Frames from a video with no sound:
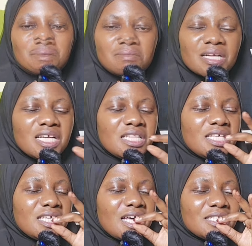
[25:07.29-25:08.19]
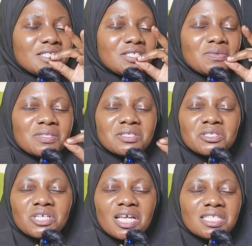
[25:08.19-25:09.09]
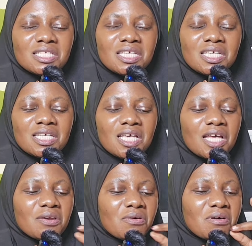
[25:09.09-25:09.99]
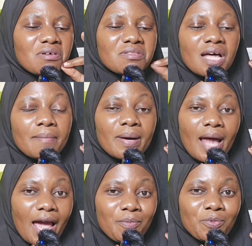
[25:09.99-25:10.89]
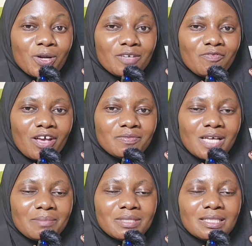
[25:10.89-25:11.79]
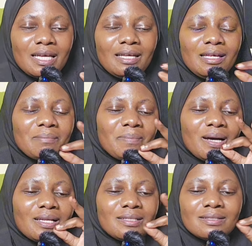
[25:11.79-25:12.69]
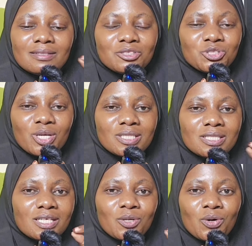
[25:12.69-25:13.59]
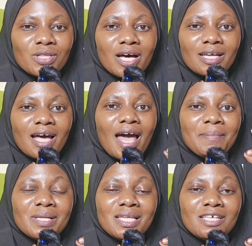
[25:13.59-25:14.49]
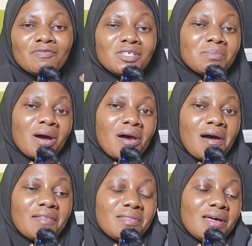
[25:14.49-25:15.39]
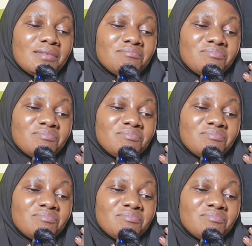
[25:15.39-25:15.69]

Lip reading: But anything got to do with the dressing and all that. But I prayed 5 times a day. But the dressing and all that, I believed in my heart that